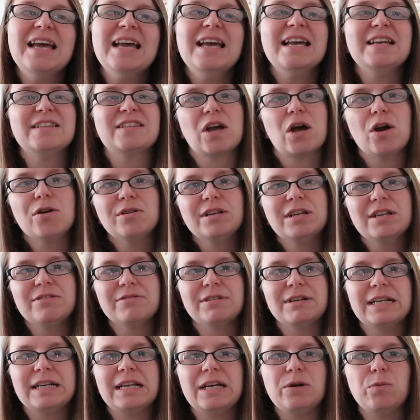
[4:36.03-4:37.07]
It's only
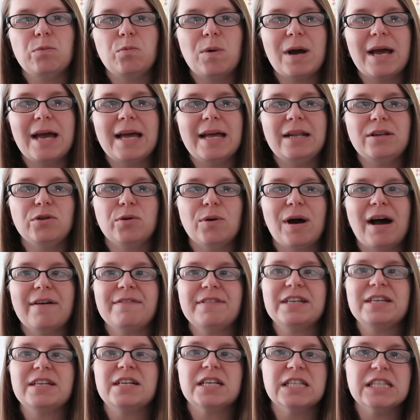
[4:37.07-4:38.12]
really when you're
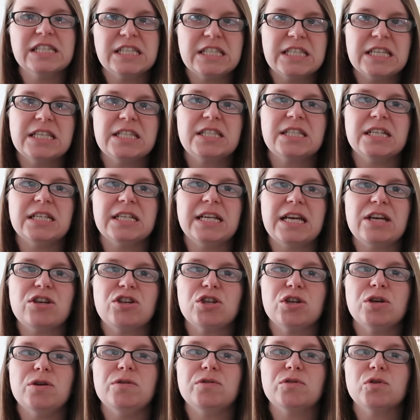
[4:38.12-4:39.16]
having consistent
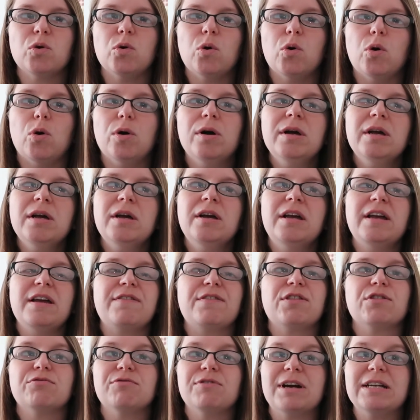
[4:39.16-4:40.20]
issues or
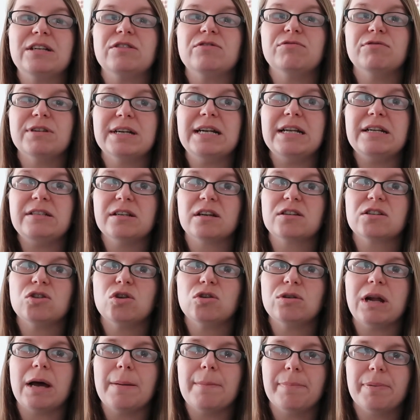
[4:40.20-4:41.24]
if the red really does
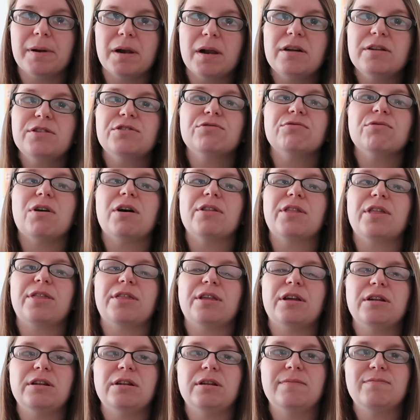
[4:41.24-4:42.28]
look like blood rather
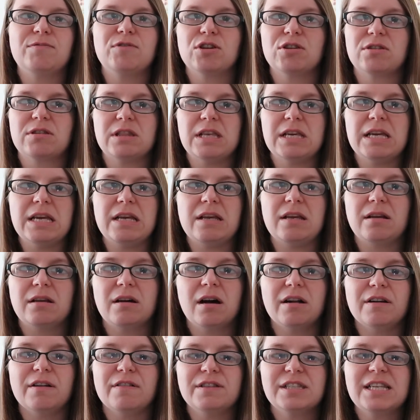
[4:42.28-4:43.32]
than just the
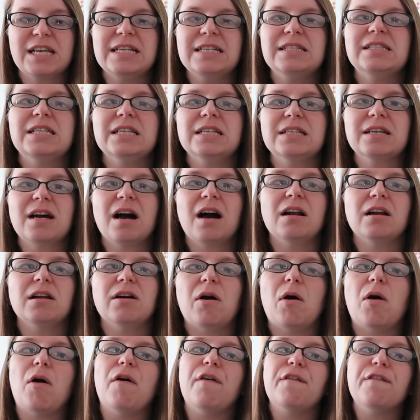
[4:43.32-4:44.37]
kind of tinted
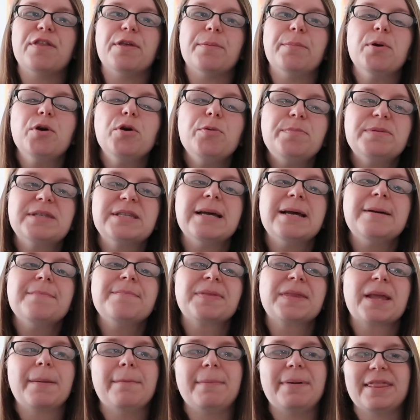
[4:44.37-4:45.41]
colour of the poops
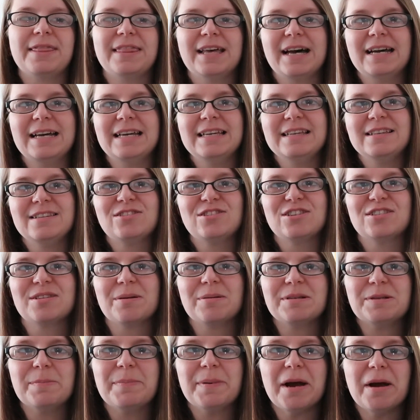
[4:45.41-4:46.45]
but that is just
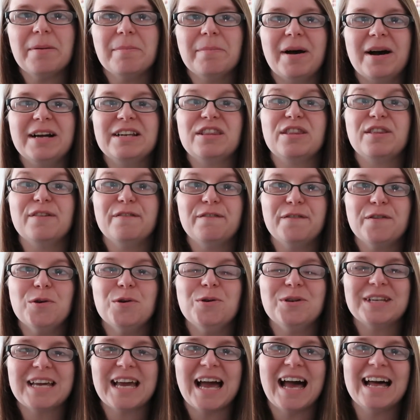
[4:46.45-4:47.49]
something to bear in mind that
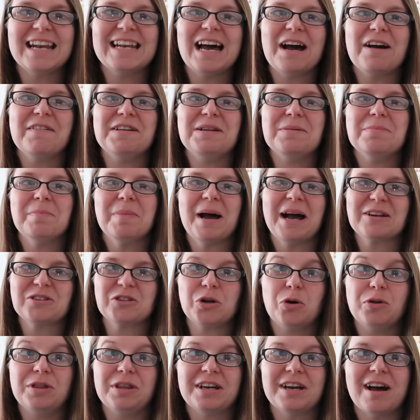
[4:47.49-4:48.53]
food can have an
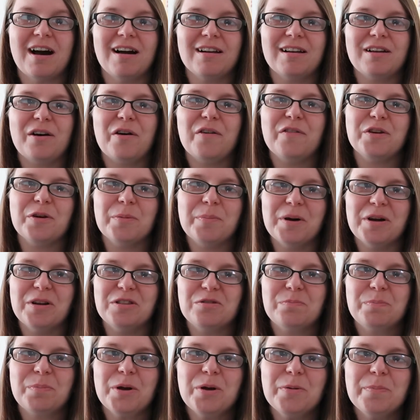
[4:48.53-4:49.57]
impact on the colour of your
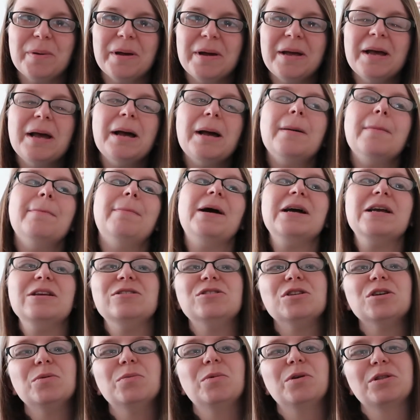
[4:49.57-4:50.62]
bird's poop. But you
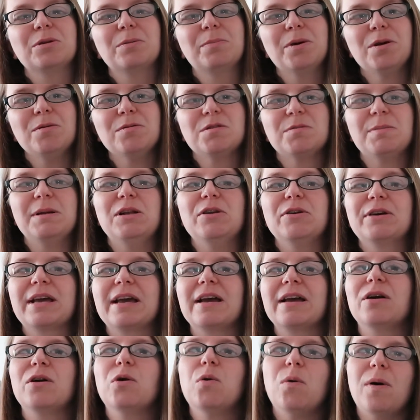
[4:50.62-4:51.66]
do want the poops to be
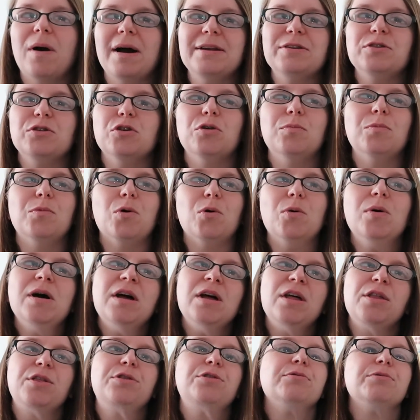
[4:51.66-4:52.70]
looking quite normal
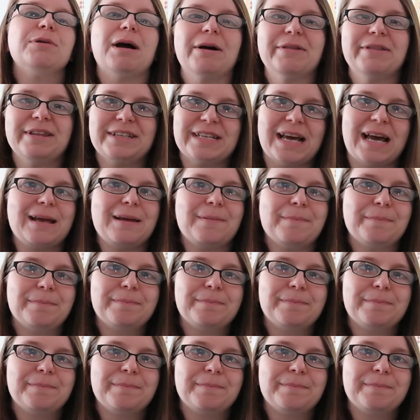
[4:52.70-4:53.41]
throughout the day.